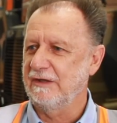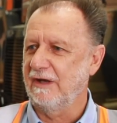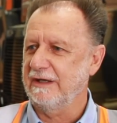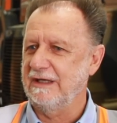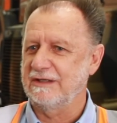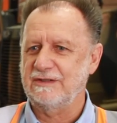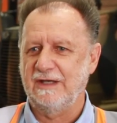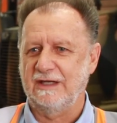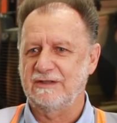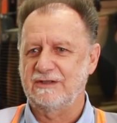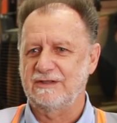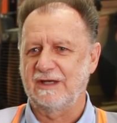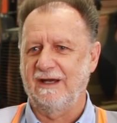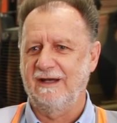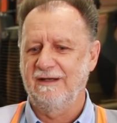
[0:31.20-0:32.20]
and I guess
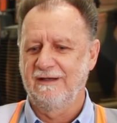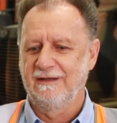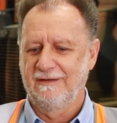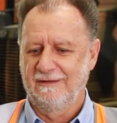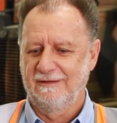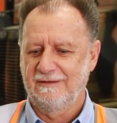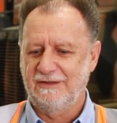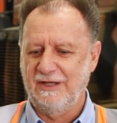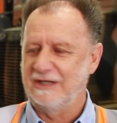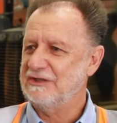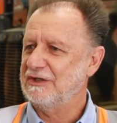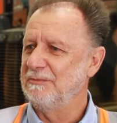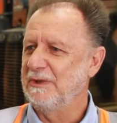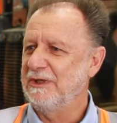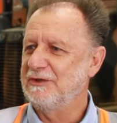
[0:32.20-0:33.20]
that's uh,
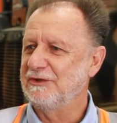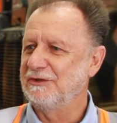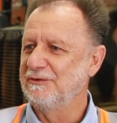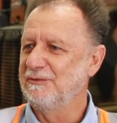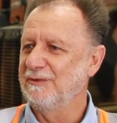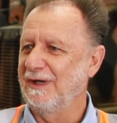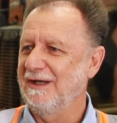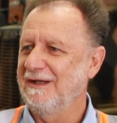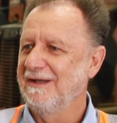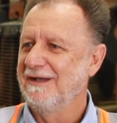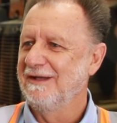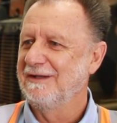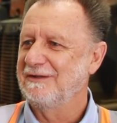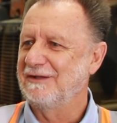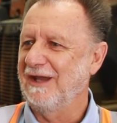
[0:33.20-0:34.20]
testimony to, uh,
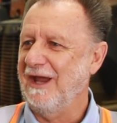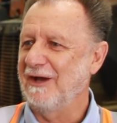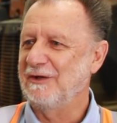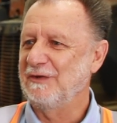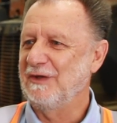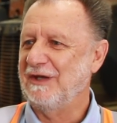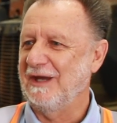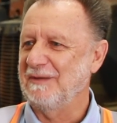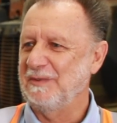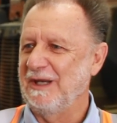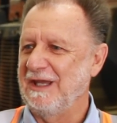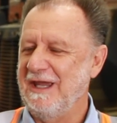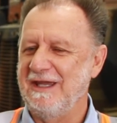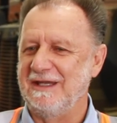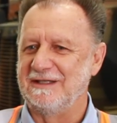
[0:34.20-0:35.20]
to how good the
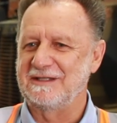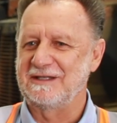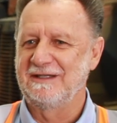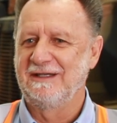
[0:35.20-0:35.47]
company is.